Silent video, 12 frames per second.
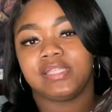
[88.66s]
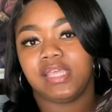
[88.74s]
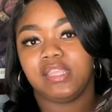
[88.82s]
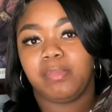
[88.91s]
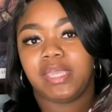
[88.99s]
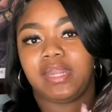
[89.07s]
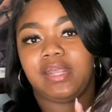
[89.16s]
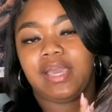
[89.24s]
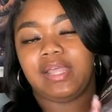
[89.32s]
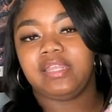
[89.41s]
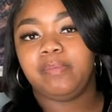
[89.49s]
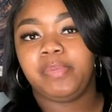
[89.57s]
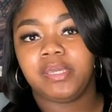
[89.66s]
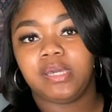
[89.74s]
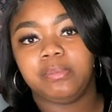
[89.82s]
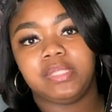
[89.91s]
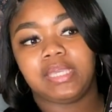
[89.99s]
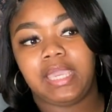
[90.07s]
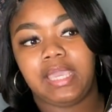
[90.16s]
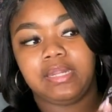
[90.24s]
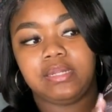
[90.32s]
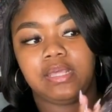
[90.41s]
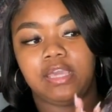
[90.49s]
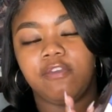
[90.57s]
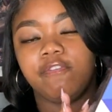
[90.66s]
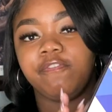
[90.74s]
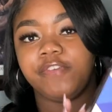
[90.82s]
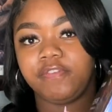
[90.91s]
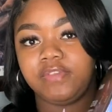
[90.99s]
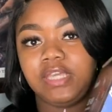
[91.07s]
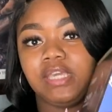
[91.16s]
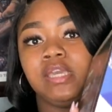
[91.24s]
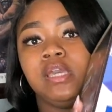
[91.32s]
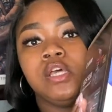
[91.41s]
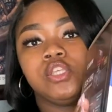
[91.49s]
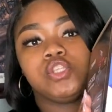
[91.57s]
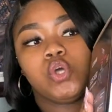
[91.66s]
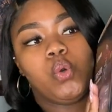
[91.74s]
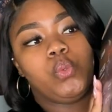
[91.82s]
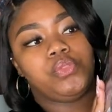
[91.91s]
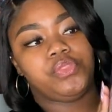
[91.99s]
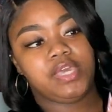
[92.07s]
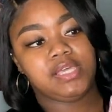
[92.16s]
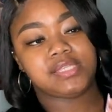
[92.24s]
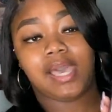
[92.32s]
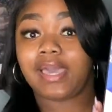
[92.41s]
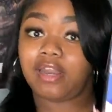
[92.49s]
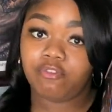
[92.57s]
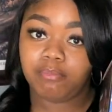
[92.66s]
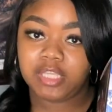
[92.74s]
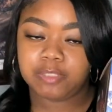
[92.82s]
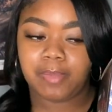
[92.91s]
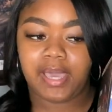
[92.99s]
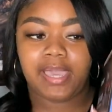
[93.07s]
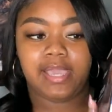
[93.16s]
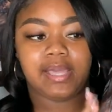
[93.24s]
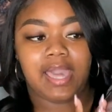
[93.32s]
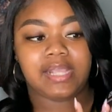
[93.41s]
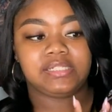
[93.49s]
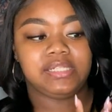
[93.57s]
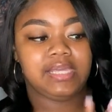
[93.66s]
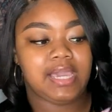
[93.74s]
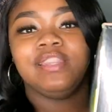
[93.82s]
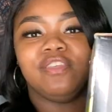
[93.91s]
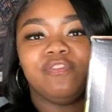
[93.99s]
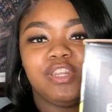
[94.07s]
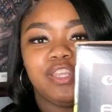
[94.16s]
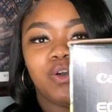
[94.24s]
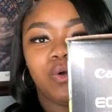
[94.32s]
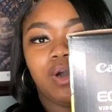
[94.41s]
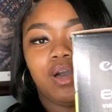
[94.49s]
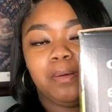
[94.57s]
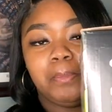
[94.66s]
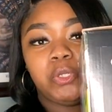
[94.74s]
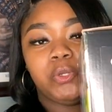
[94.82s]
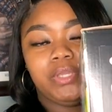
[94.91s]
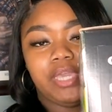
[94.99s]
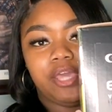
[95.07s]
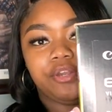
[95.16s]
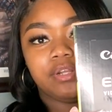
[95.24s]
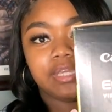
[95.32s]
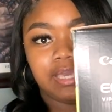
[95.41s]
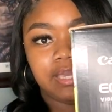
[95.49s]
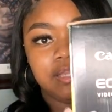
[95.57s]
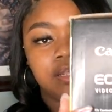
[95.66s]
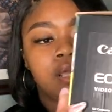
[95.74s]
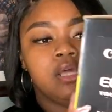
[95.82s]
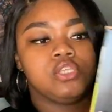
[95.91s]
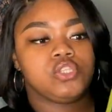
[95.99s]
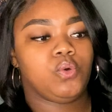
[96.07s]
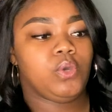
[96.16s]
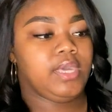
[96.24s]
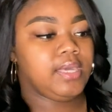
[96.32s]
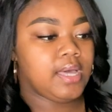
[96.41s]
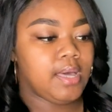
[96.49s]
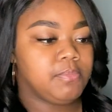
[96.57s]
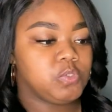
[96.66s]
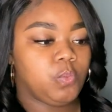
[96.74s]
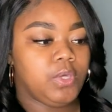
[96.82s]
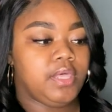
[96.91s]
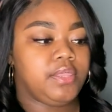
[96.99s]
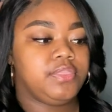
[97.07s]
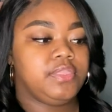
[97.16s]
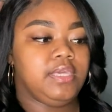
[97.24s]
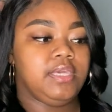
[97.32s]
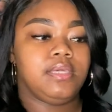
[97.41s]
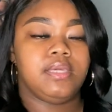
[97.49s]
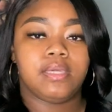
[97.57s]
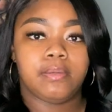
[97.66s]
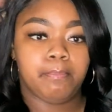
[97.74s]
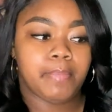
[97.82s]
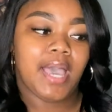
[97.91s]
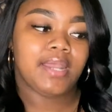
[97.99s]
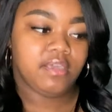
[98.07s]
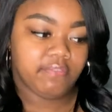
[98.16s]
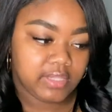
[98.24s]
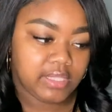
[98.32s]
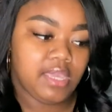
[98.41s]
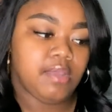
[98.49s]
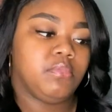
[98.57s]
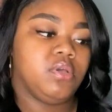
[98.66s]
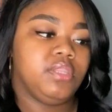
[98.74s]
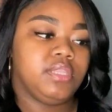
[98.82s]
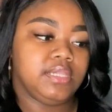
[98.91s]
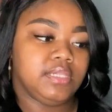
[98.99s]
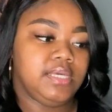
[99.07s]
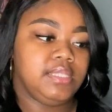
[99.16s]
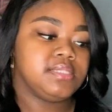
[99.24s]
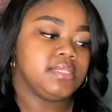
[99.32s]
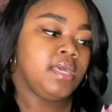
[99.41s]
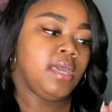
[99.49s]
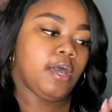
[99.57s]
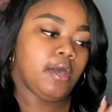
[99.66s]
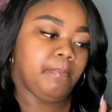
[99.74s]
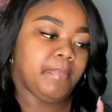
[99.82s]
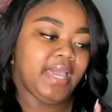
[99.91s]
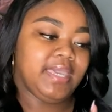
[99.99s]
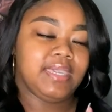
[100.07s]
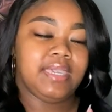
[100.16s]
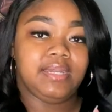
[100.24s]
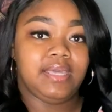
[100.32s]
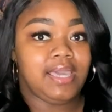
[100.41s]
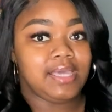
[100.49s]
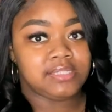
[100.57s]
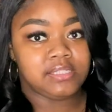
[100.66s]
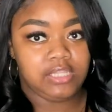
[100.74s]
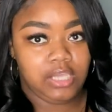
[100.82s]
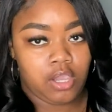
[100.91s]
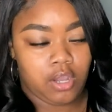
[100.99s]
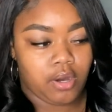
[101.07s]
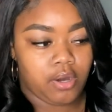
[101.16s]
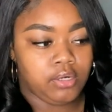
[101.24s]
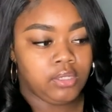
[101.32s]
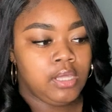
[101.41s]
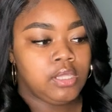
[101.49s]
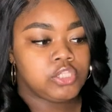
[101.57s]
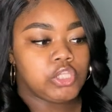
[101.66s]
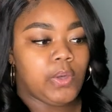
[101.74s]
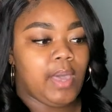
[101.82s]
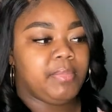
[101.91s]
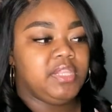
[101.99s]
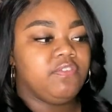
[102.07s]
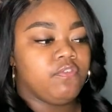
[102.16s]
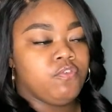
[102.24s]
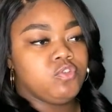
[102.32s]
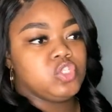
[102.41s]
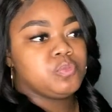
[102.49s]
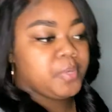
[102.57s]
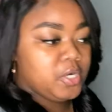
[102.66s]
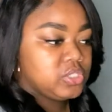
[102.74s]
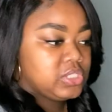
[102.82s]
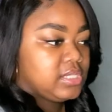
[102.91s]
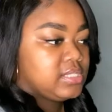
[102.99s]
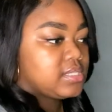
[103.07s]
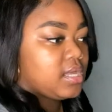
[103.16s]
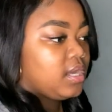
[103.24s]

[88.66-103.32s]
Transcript: in the beginning, I did pick up the Canon M50. So this, I got it from Best Buy, and I actually got the video creator kit. So it comes with the body of the camera, the lens, a mic, and an SD card. So I believe if you just purchase